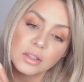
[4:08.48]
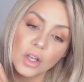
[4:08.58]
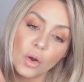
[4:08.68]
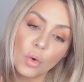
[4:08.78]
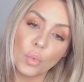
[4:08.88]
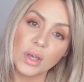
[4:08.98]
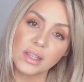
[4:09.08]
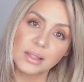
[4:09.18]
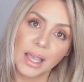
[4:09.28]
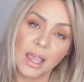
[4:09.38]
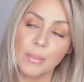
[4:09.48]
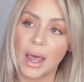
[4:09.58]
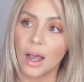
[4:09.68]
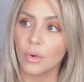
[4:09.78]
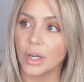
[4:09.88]
So when this came
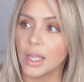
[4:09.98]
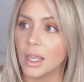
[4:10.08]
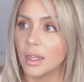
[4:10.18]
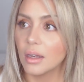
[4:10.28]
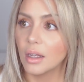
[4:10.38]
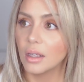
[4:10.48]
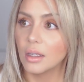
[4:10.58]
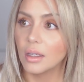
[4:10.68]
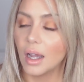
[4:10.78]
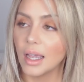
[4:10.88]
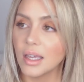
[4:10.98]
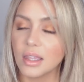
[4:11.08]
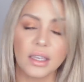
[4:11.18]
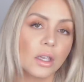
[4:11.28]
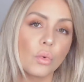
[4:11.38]
out, I
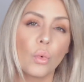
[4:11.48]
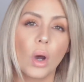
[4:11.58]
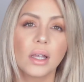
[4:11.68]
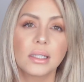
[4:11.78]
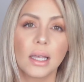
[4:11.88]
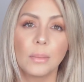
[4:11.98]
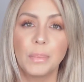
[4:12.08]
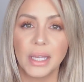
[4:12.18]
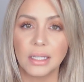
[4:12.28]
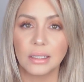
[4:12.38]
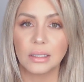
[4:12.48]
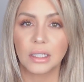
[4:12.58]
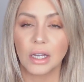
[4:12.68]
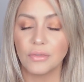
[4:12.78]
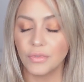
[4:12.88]
think it was a bit
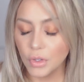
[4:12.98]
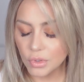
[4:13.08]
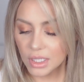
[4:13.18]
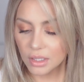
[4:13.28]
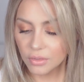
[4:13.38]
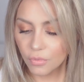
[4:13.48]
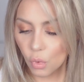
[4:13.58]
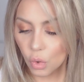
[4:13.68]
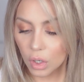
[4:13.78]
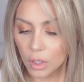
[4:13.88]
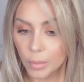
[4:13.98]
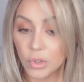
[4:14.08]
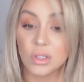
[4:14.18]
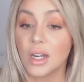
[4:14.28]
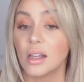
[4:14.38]
confusing for
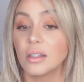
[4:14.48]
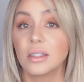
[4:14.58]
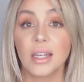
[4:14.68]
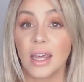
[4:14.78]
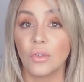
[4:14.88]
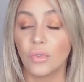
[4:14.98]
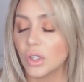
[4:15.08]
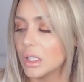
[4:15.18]
both stylists and for